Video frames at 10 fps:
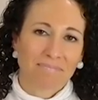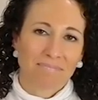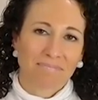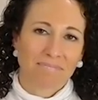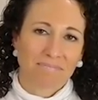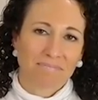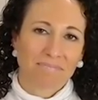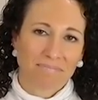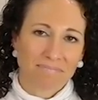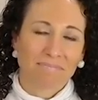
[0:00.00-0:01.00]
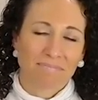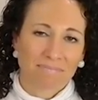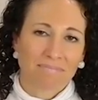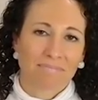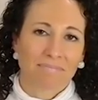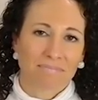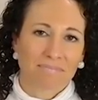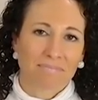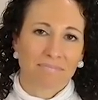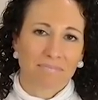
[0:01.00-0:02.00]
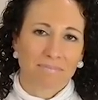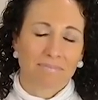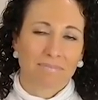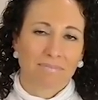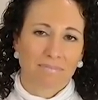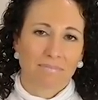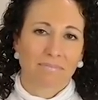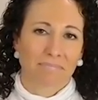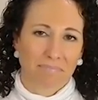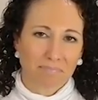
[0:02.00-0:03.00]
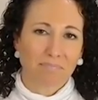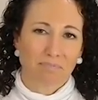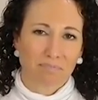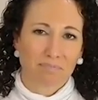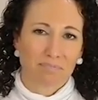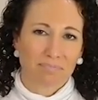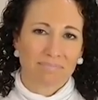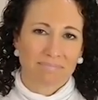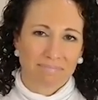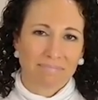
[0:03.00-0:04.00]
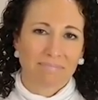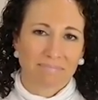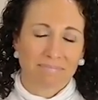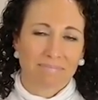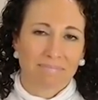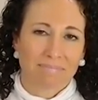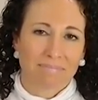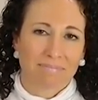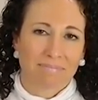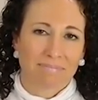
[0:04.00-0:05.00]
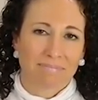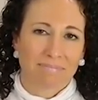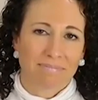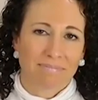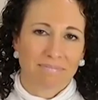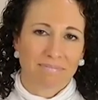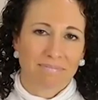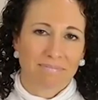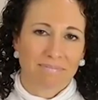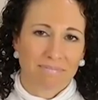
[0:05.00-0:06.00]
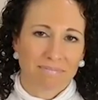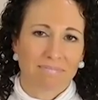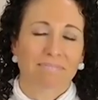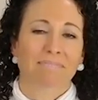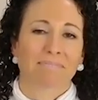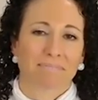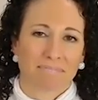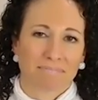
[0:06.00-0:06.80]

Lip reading: (not speaking)